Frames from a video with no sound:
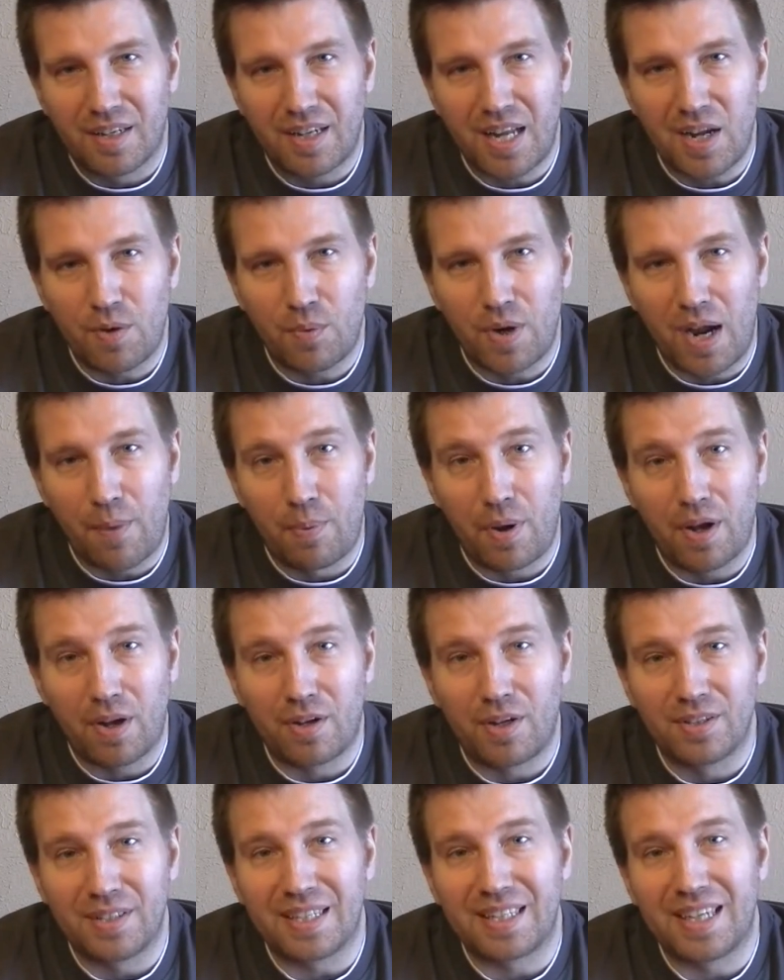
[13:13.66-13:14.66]
gateway. I
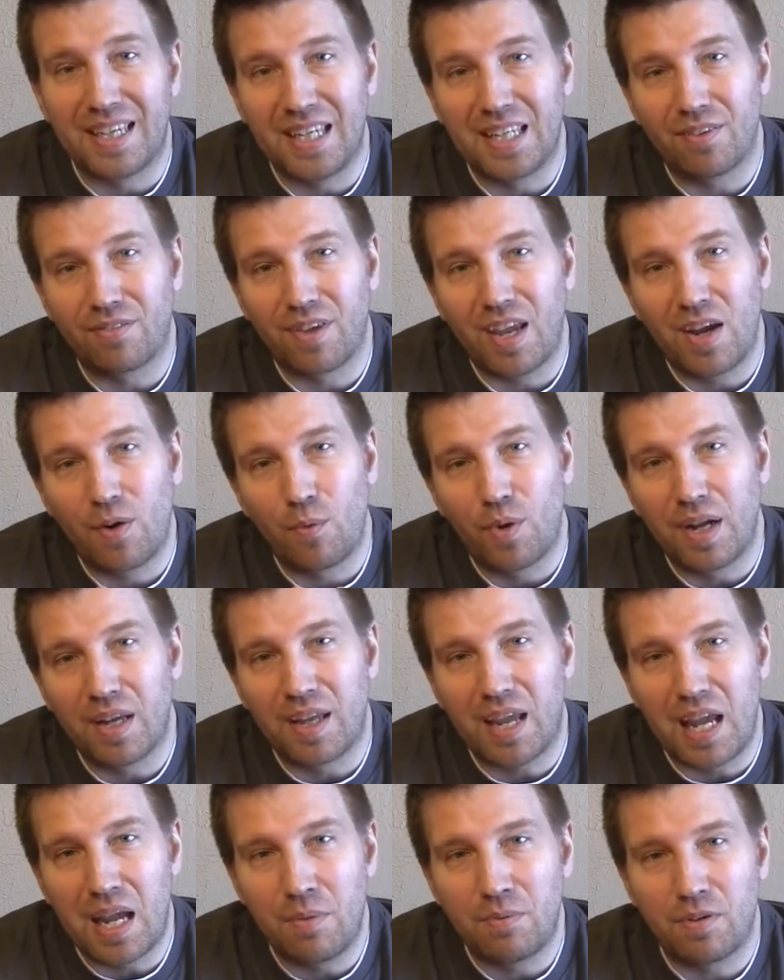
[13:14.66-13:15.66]
probably call it the king of
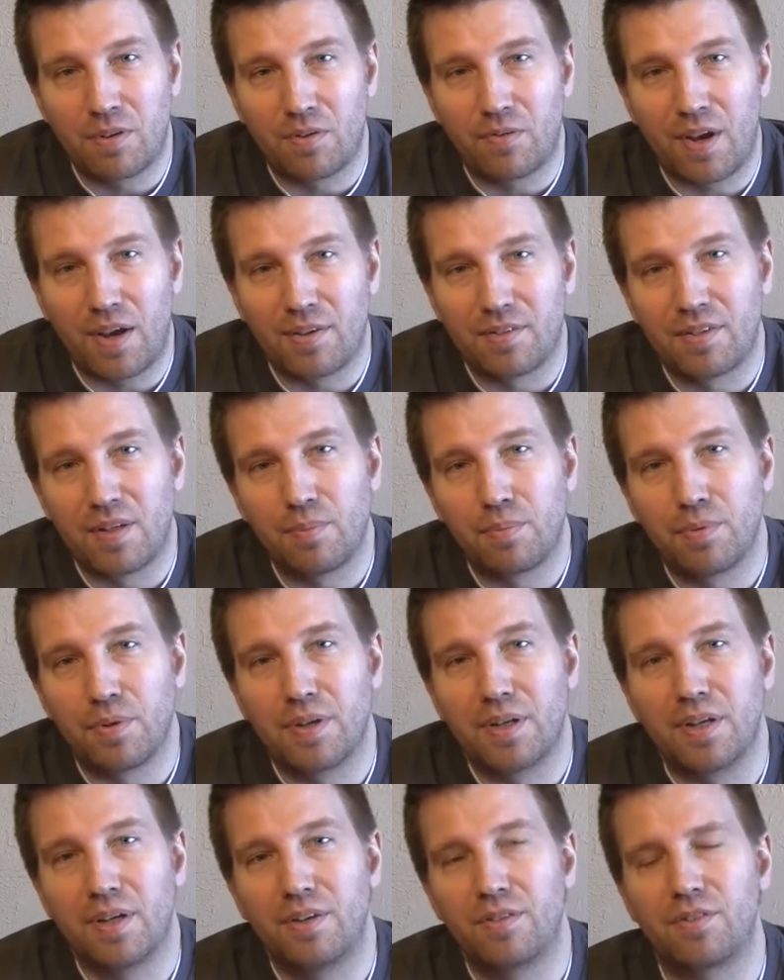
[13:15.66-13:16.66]
gateway games because of how simple
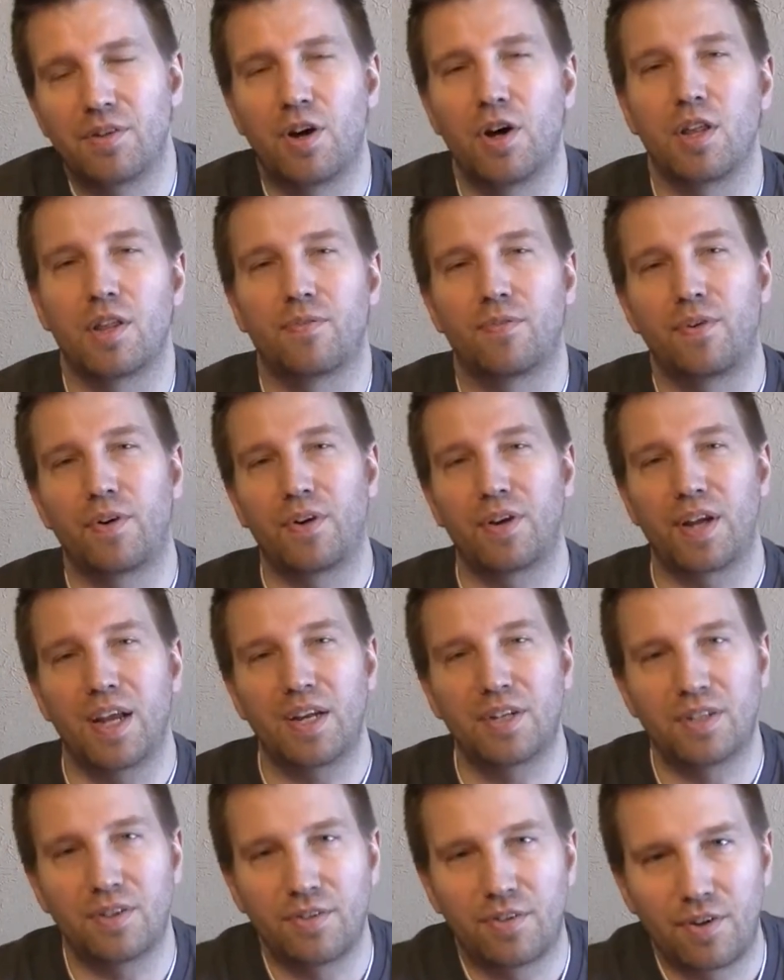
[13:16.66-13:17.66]
it is and all the
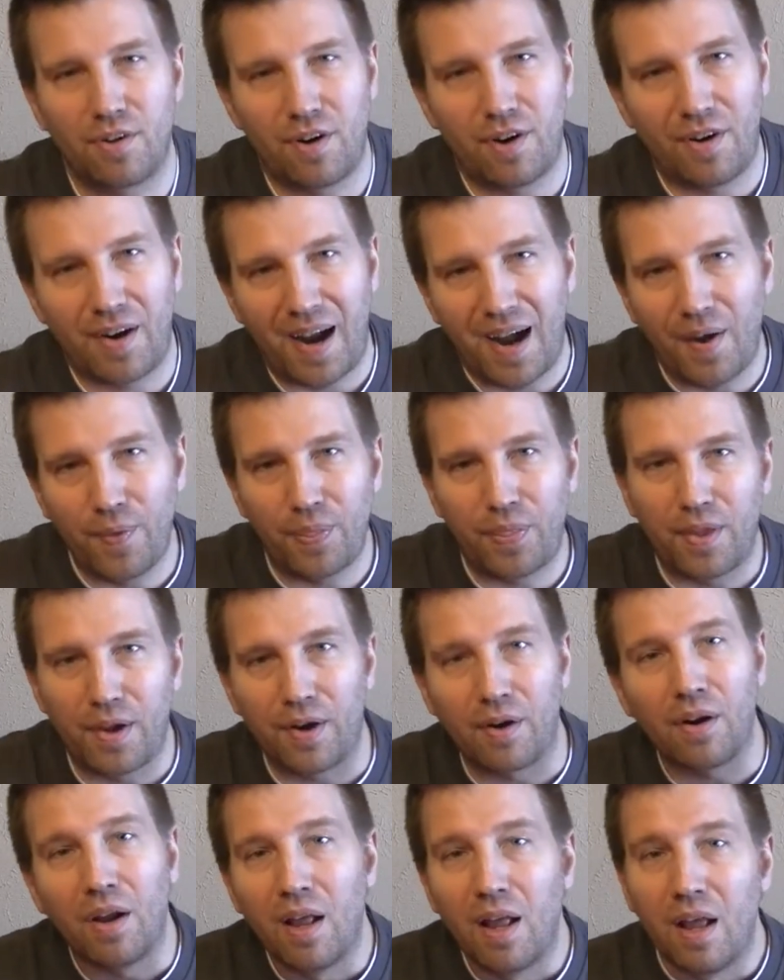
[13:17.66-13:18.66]
variations there are out
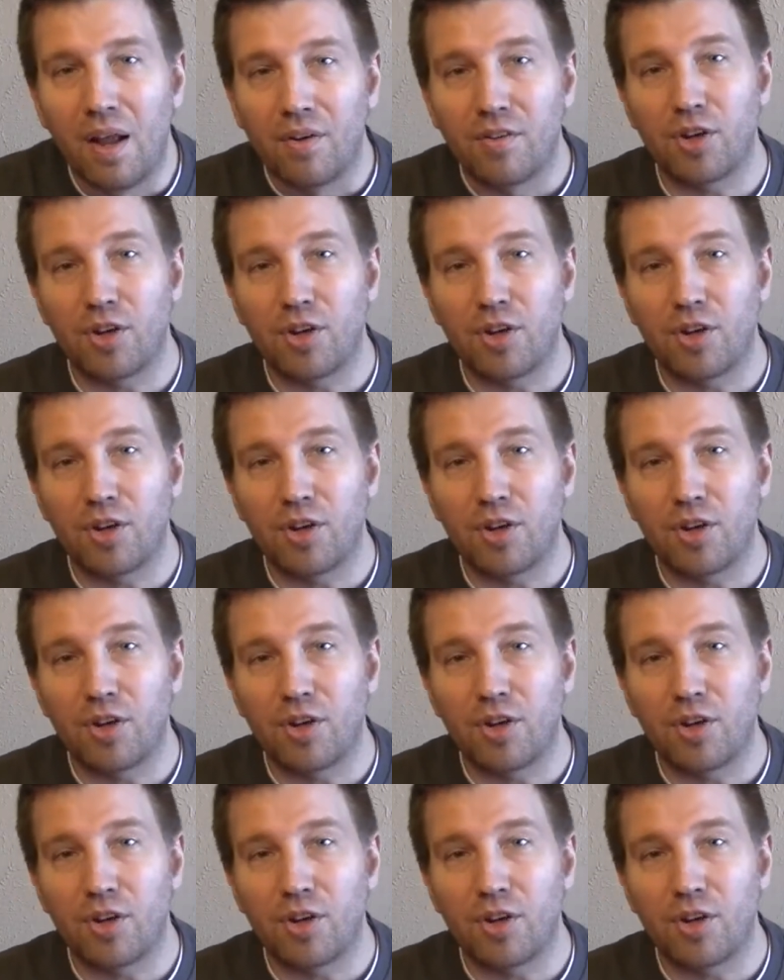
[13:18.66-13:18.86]
there